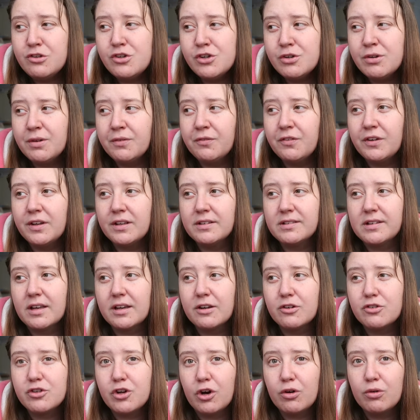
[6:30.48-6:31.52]
doing things
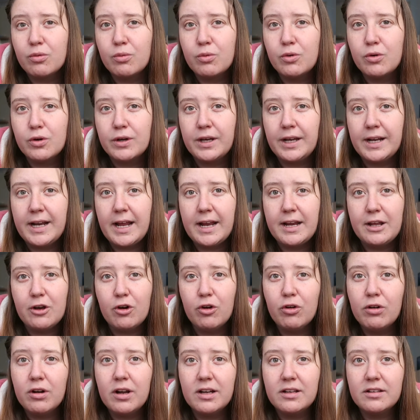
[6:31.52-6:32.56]
like dog walking, any
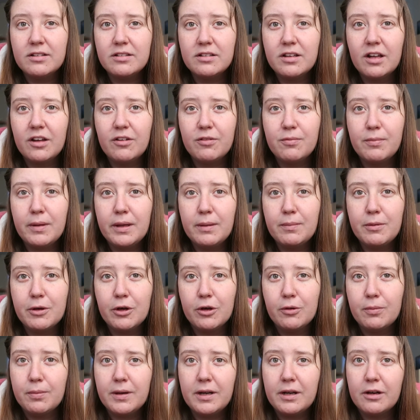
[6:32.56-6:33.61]
online stuff, maybe
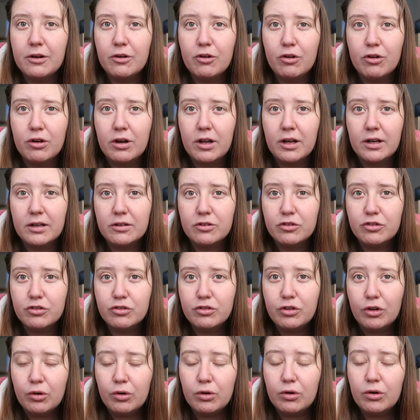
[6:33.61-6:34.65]
opening an online
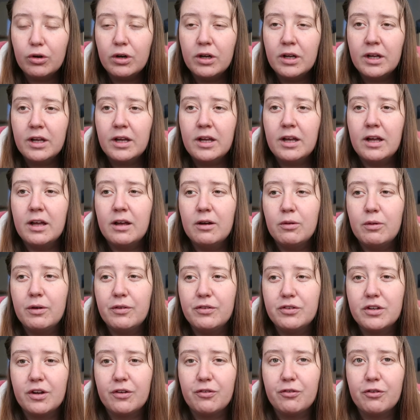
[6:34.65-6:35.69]
store
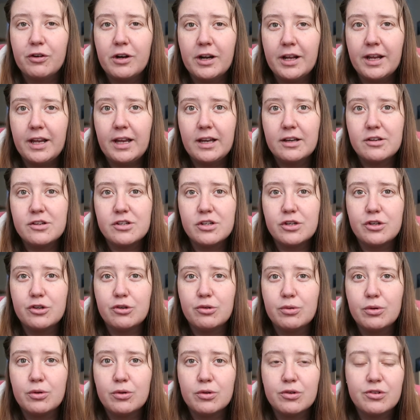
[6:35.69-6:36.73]
with stuff related
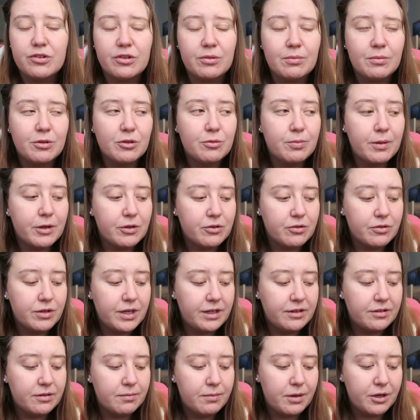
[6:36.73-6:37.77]
to autism and special
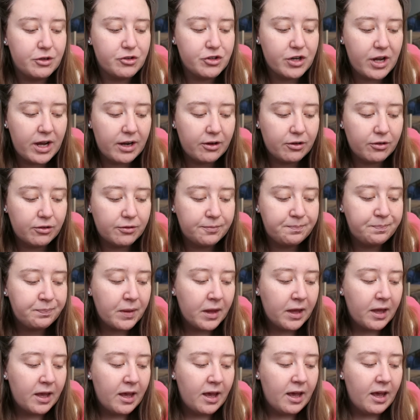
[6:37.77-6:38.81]
needs on my channel.
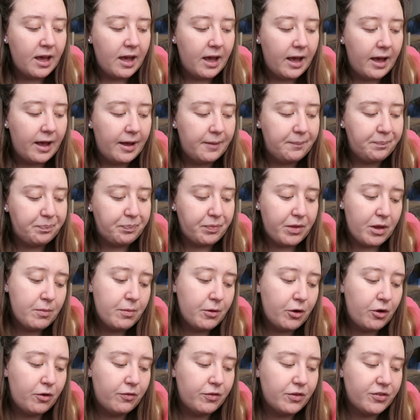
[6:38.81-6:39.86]
Um,
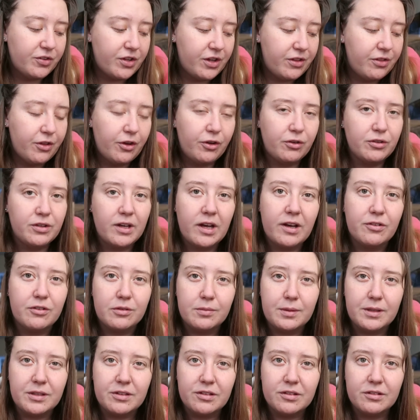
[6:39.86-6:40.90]
but obviously those have
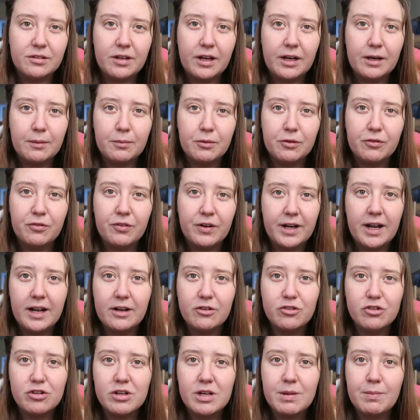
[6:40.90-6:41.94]
to be sustainable
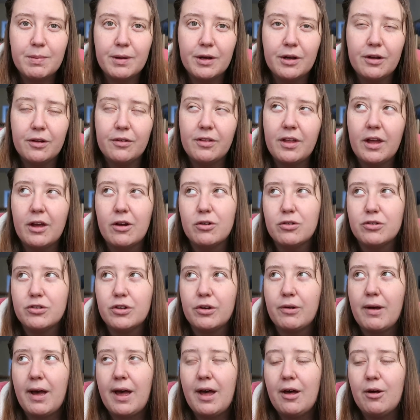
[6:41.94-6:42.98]
financially, but they
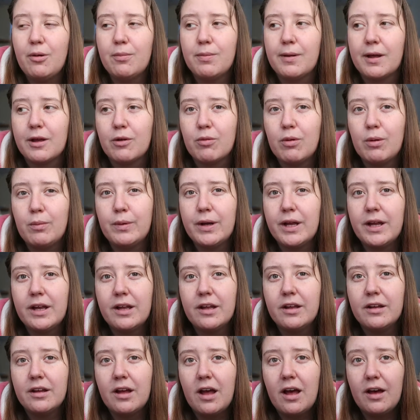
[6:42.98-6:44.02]
also help like when we
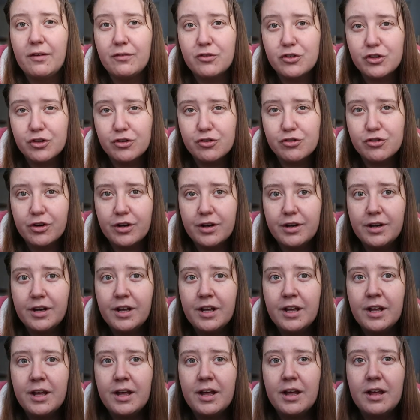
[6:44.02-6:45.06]
have children,
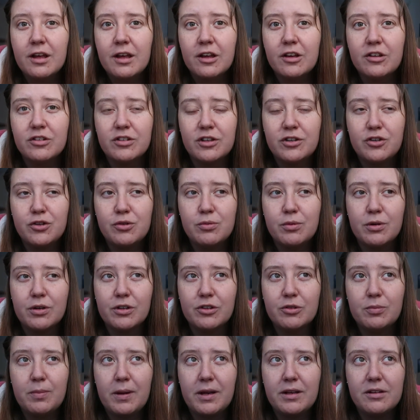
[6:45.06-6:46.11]
because I do
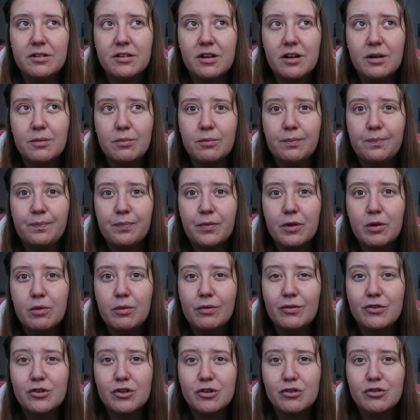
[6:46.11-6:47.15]
want to spend time
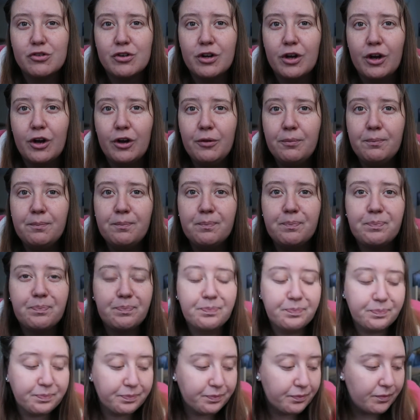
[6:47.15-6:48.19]
with children at home
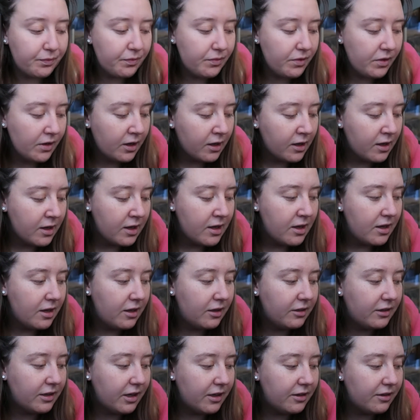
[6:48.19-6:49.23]

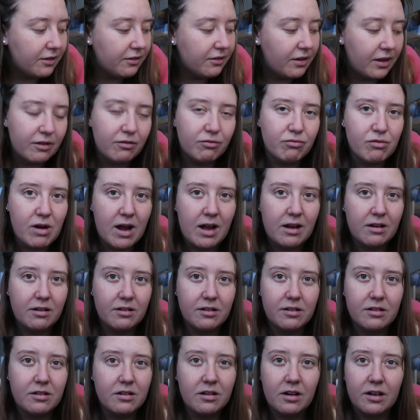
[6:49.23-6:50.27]
and kind of like
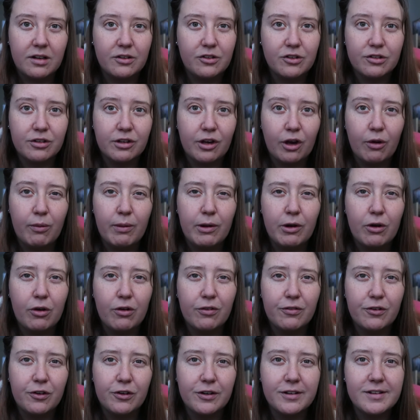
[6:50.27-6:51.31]
ran like just going
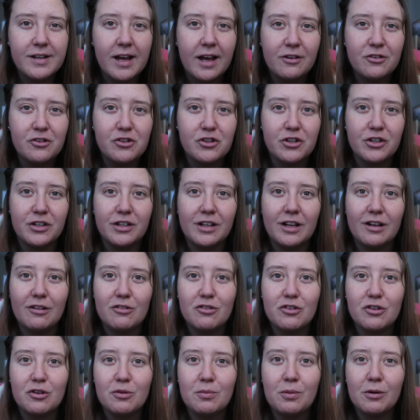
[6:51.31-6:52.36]
off on a tangent
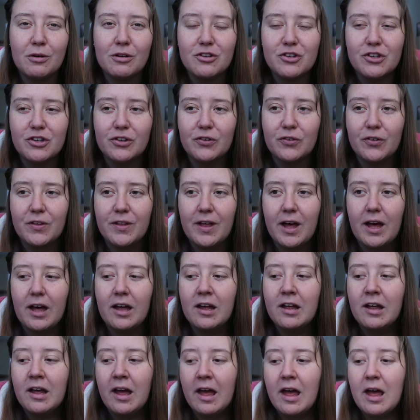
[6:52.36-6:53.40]
now so apologies for
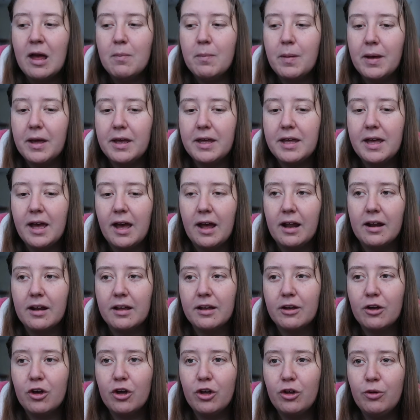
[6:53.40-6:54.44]
that but yeah
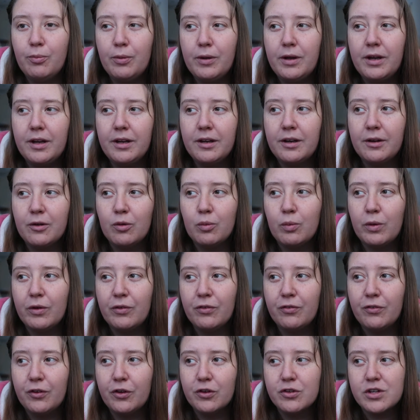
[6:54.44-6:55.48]
like coping
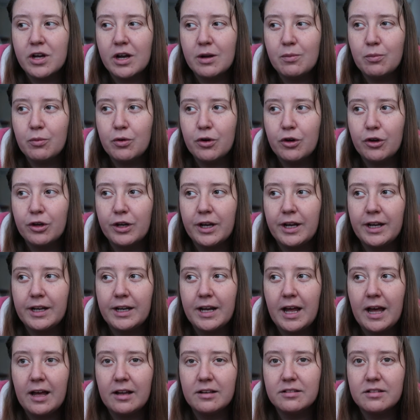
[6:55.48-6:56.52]
with full-time
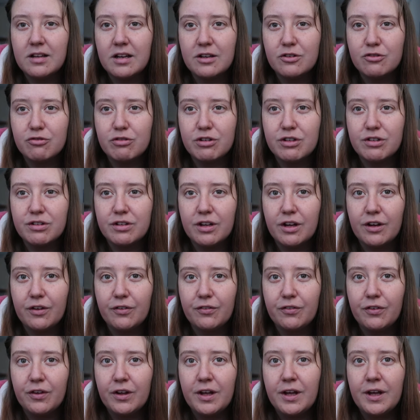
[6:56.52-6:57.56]
working and sensory
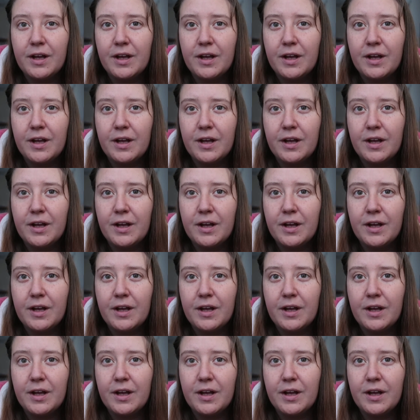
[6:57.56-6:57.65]
stuff